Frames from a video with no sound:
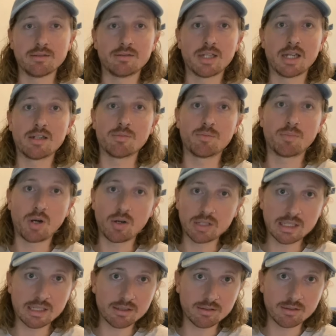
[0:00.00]
dead
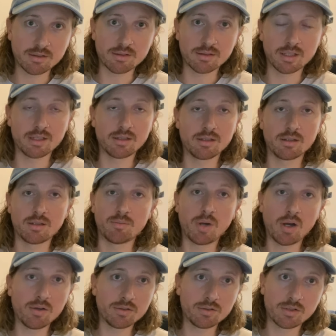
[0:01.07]
bodies in the
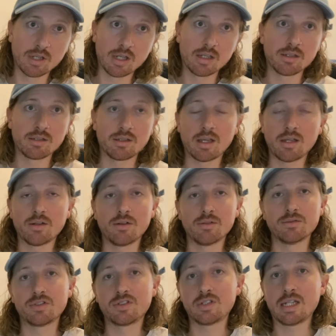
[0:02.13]
boat. They
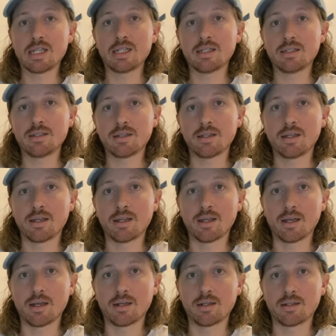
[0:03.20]
don't see
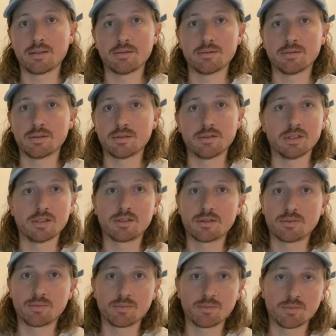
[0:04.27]
this